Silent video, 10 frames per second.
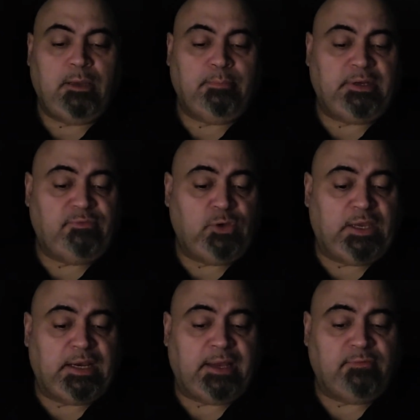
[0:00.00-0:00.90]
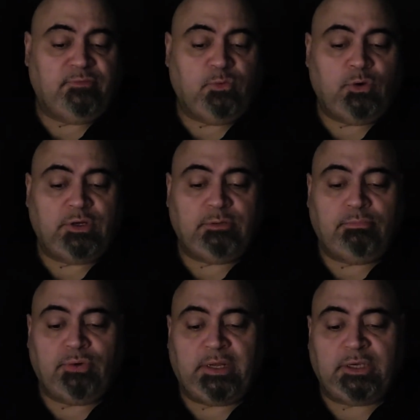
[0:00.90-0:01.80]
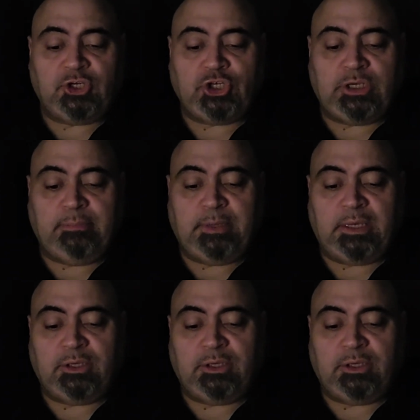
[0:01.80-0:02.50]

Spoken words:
But if you cannot afford to bring a sheep,